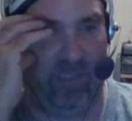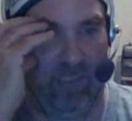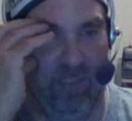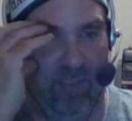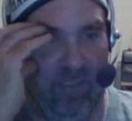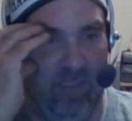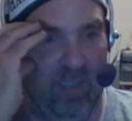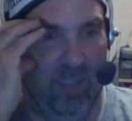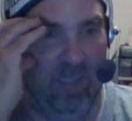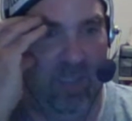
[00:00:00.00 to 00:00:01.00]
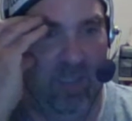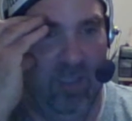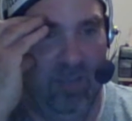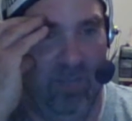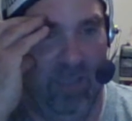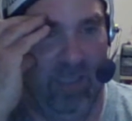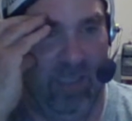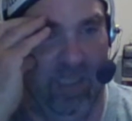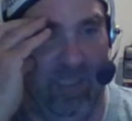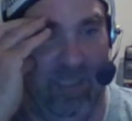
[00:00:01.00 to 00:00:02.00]
towards ringside. He comes out with Super
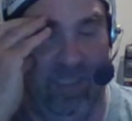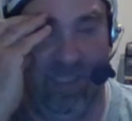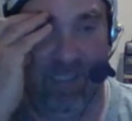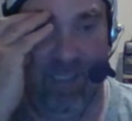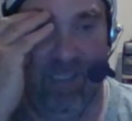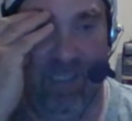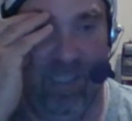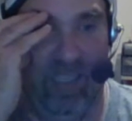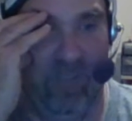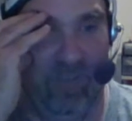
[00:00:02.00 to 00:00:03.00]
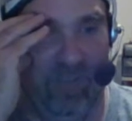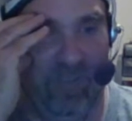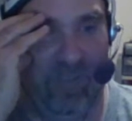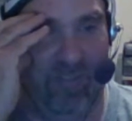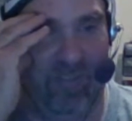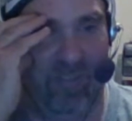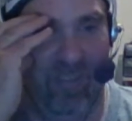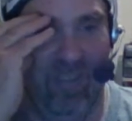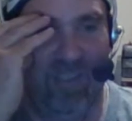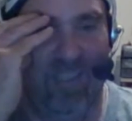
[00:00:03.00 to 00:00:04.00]
Genie. I know, Super
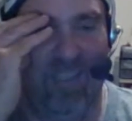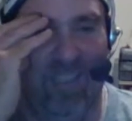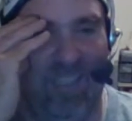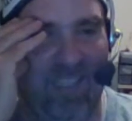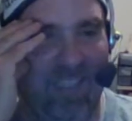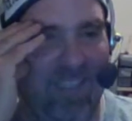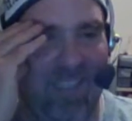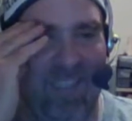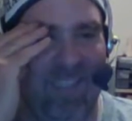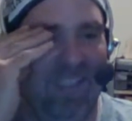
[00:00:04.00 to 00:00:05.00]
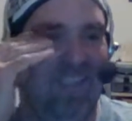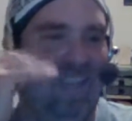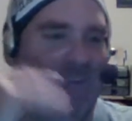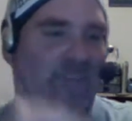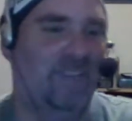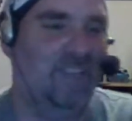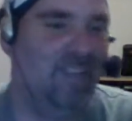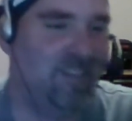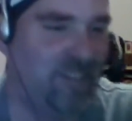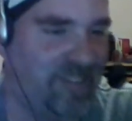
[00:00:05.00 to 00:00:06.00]
Genie has to get used to what Sabu does in the
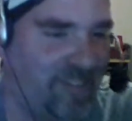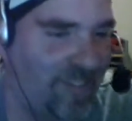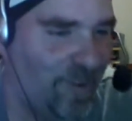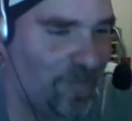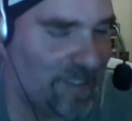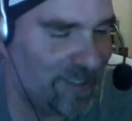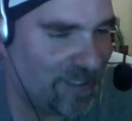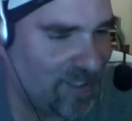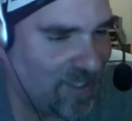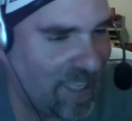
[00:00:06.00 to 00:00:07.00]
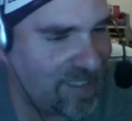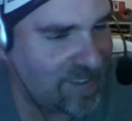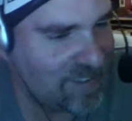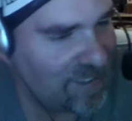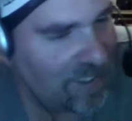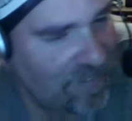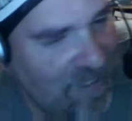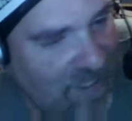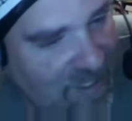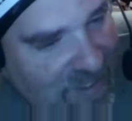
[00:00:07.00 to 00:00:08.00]
ring. Or she has to be
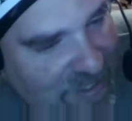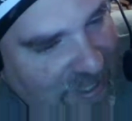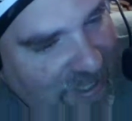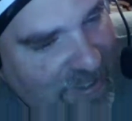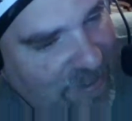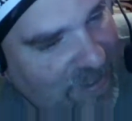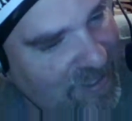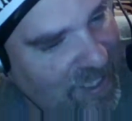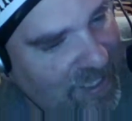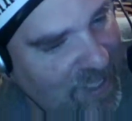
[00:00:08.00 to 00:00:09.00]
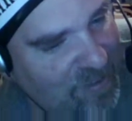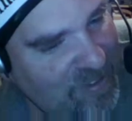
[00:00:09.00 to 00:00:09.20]
on the same page that he's on.